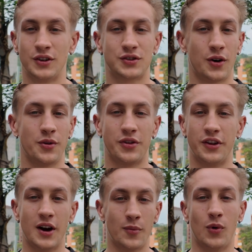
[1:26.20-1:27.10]
So
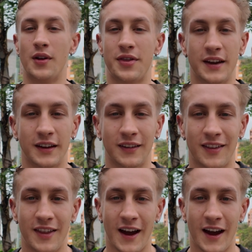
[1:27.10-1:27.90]
the number one thing